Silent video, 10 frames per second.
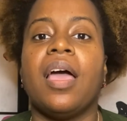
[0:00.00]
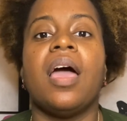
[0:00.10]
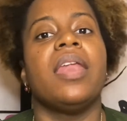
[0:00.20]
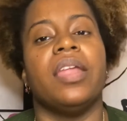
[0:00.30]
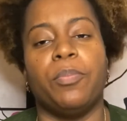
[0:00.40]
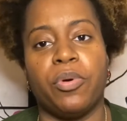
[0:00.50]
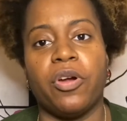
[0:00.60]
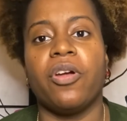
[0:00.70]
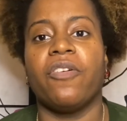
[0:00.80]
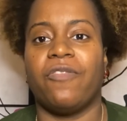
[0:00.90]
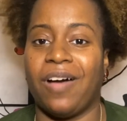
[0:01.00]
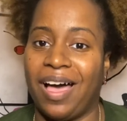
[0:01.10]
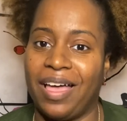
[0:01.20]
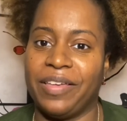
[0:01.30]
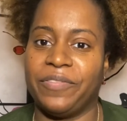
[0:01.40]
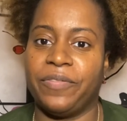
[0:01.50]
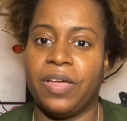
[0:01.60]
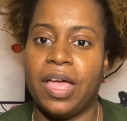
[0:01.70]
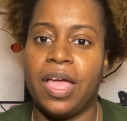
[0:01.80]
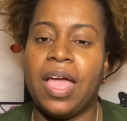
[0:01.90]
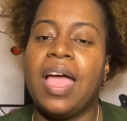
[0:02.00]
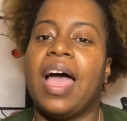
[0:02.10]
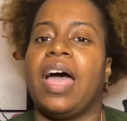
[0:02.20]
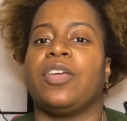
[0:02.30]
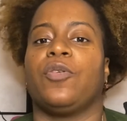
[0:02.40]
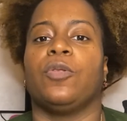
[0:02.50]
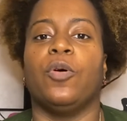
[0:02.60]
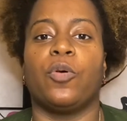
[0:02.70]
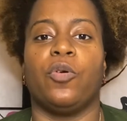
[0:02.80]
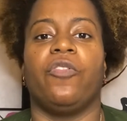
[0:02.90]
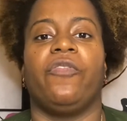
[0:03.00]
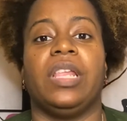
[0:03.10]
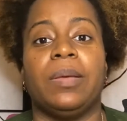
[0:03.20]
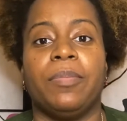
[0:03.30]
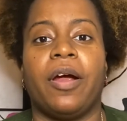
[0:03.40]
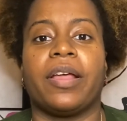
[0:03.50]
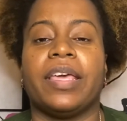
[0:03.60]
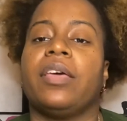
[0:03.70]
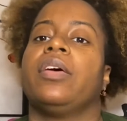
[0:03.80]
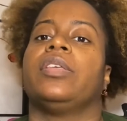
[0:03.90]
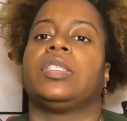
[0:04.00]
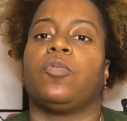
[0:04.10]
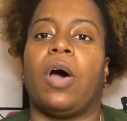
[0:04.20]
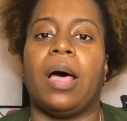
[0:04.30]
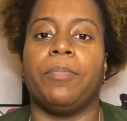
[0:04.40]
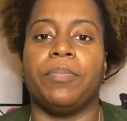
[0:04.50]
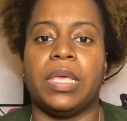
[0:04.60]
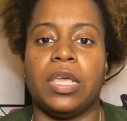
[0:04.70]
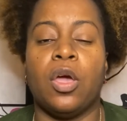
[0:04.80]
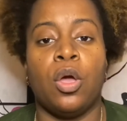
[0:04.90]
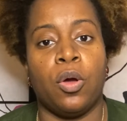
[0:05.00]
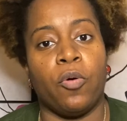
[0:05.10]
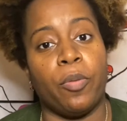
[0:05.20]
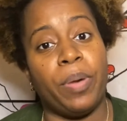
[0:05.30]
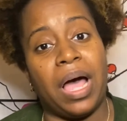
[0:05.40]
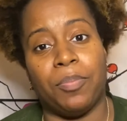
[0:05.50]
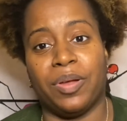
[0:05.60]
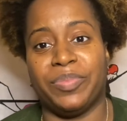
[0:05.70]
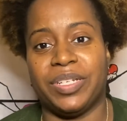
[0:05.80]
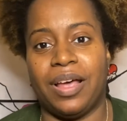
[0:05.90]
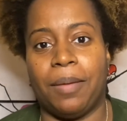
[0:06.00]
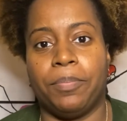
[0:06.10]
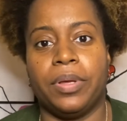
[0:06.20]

Number 5, at your local flea market, swap meet, or pop-up shop.